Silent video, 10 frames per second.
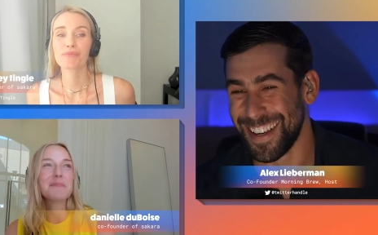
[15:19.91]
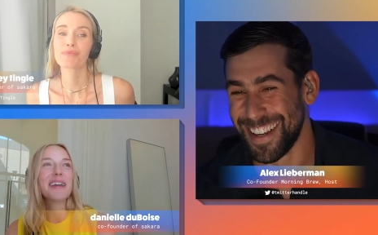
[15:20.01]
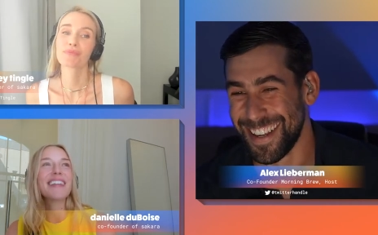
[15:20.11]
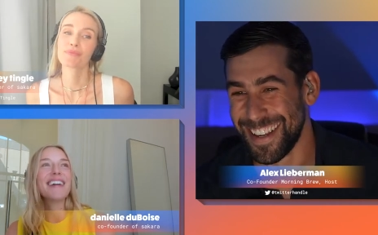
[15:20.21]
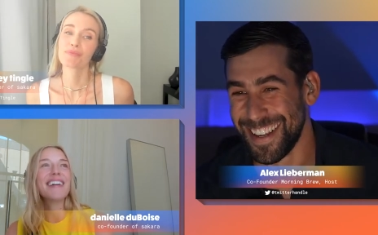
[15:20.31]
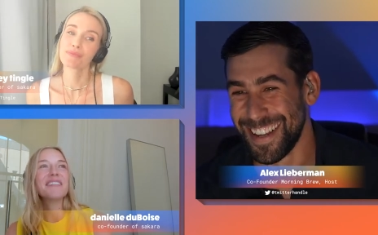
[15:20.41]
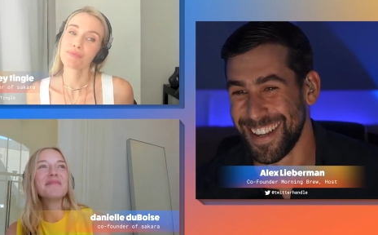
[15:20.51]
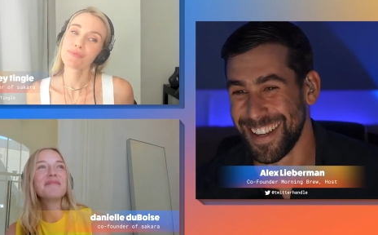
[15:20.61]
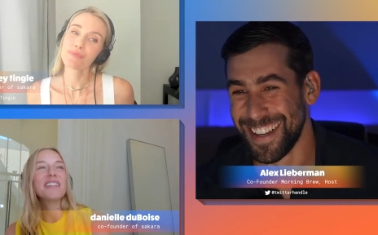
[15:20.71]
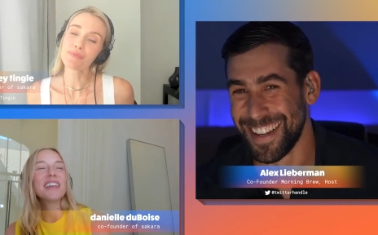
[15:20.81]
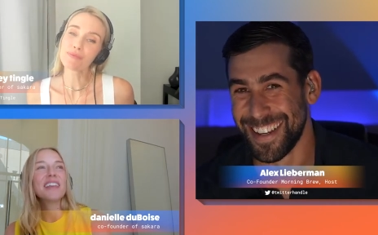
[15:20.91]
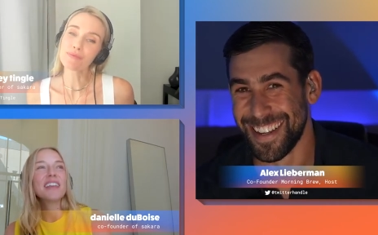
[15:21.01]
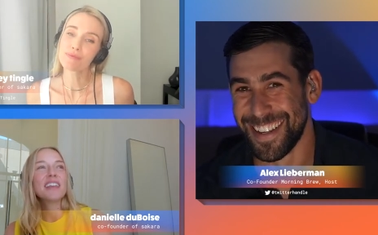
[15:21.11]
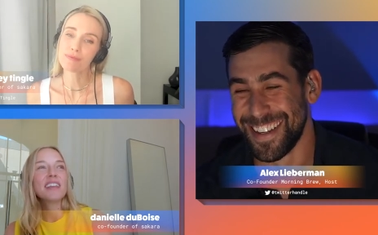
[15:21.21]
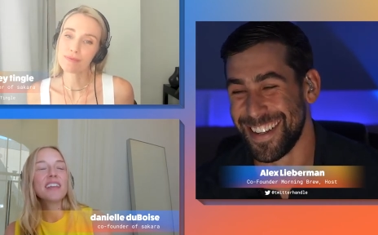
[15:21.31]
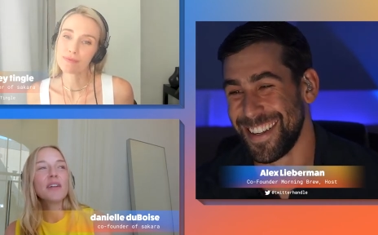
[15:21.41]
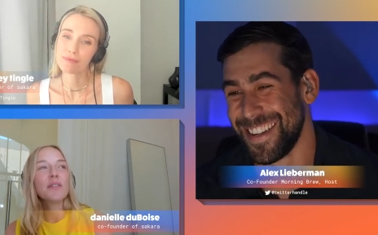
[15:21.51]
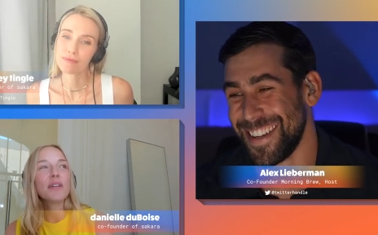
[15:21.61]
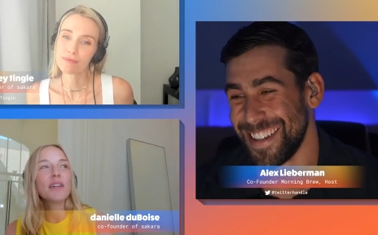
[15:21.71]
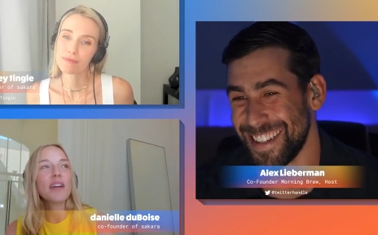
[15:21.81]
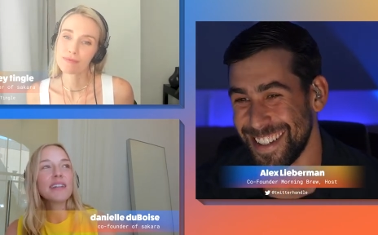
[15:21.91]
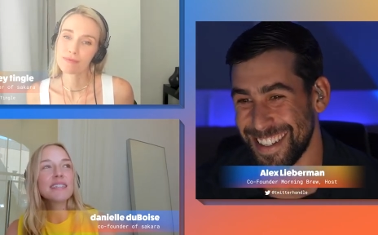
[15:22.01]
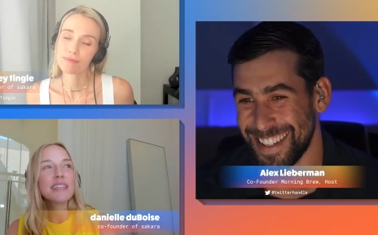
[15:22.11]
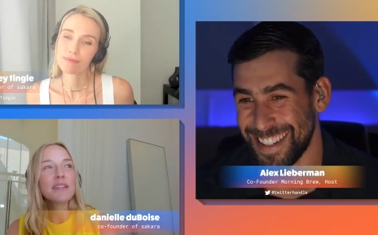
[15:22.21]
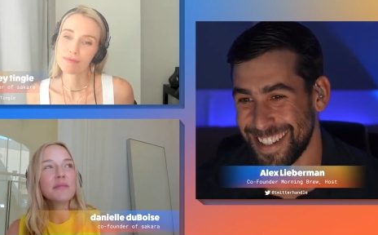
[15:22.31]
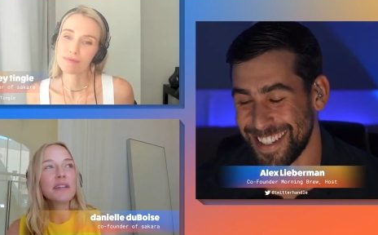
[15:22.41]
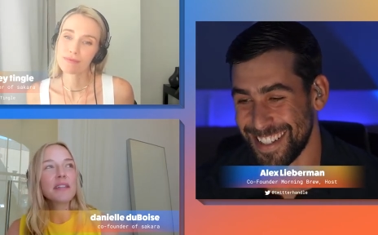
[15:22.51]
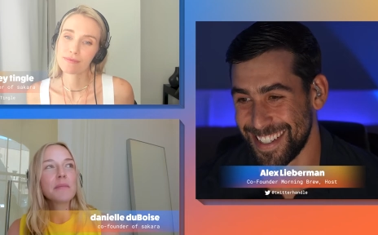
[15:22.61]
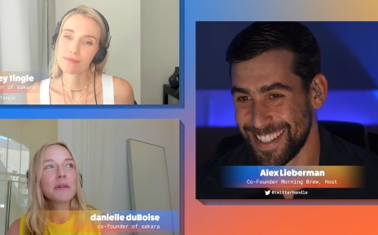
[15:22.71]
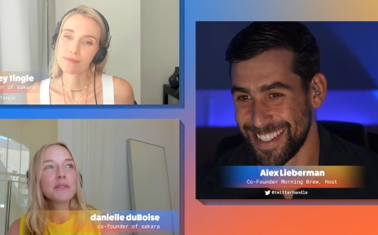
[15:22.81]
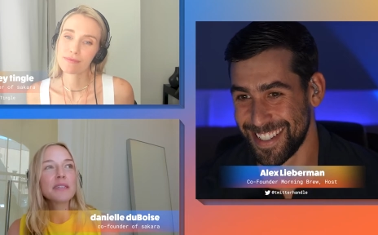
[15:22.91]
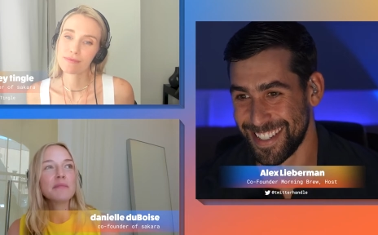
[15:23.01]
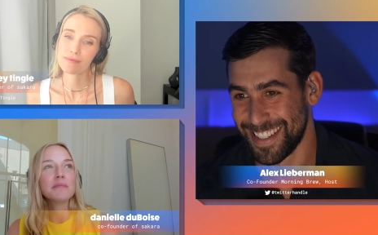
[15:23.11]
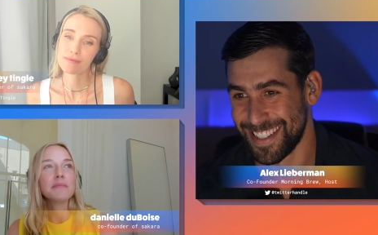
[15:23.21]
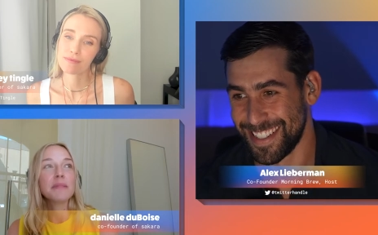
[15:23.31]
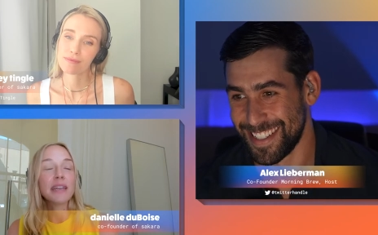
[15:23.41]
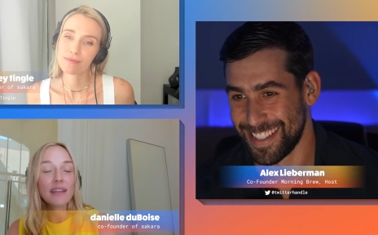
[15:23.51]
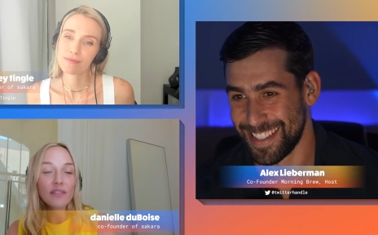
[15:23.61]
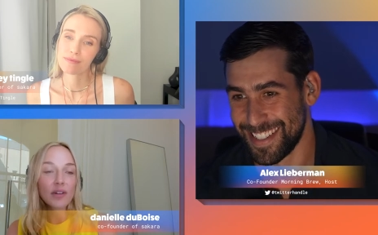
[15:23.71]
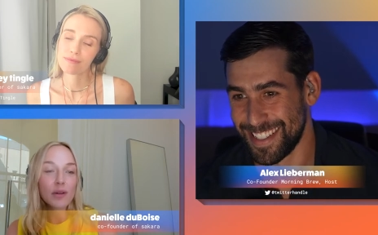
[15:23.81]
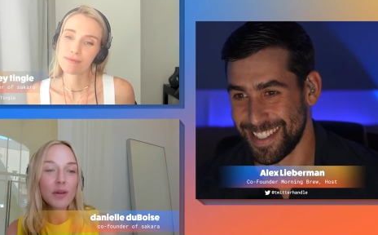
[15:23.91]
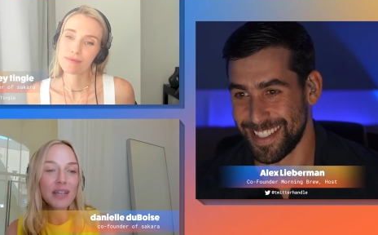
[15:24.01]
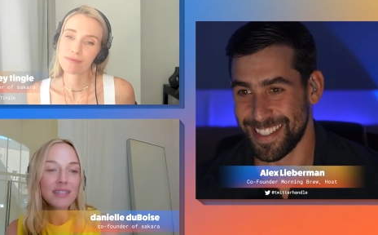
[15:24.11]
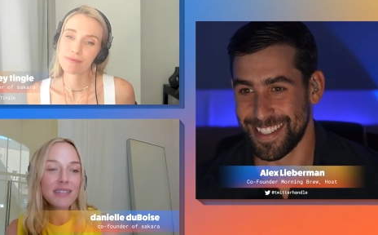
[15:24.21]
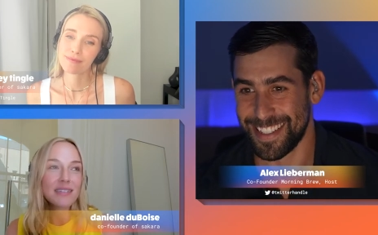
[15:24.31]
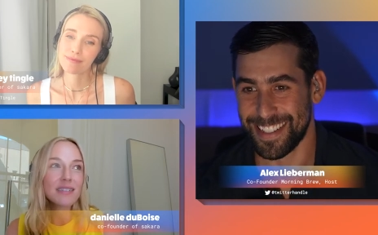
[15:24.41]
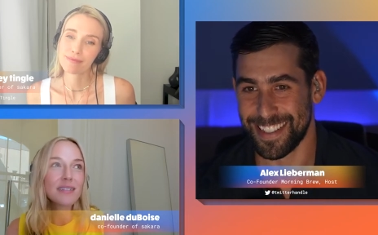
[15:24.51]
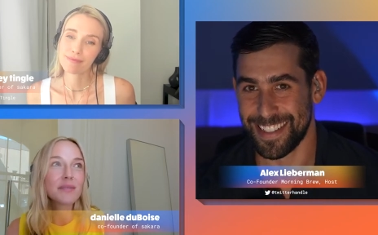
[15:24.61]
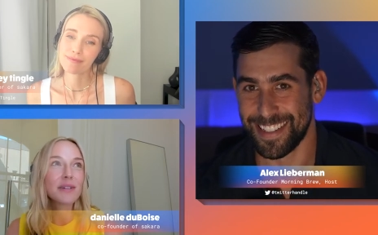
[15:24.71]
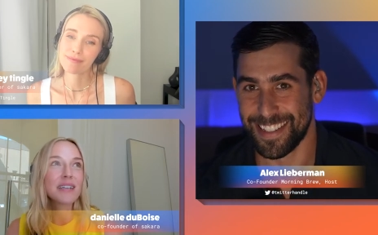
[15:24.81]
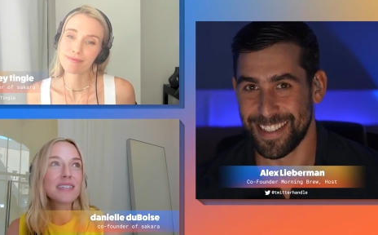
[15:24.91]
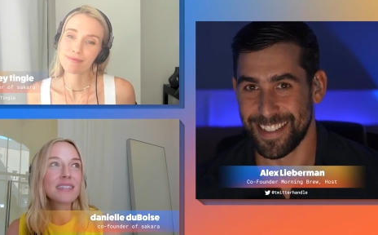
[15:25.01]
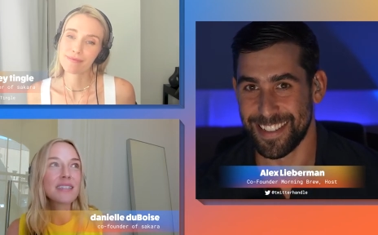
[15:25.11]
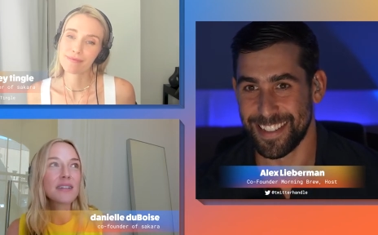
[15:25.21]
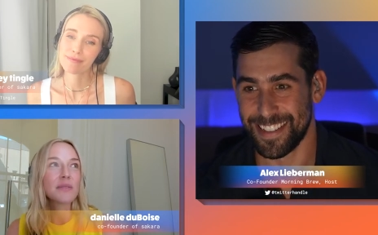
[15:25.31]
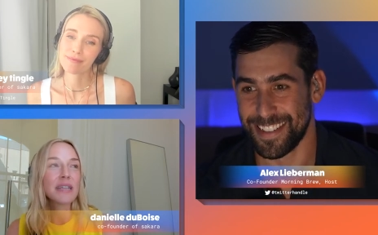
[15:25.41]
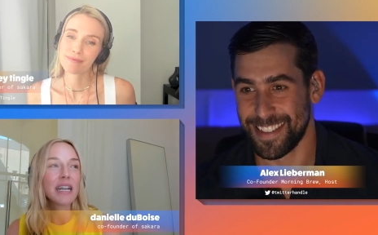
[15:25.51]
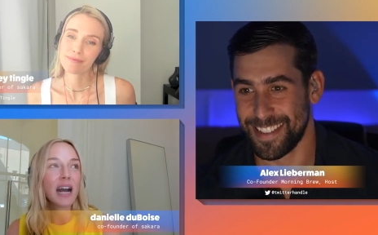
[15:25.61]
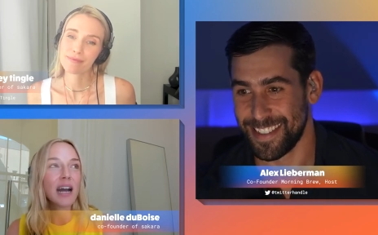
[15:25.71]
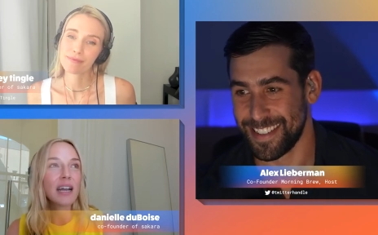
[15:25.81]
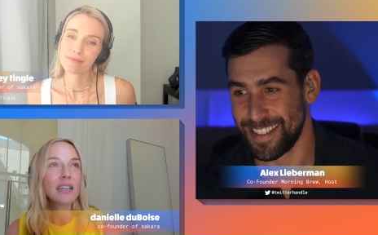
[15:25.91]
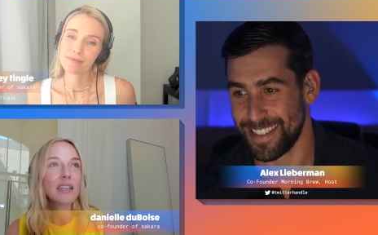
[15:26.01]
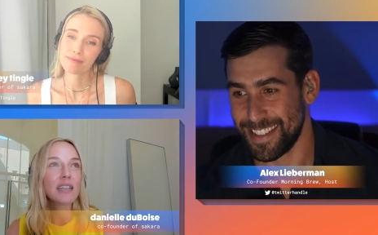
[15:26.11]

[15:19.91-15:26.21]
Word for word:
Speaker 1: But um, you know, I'd say one of the most meaningful ones was we got,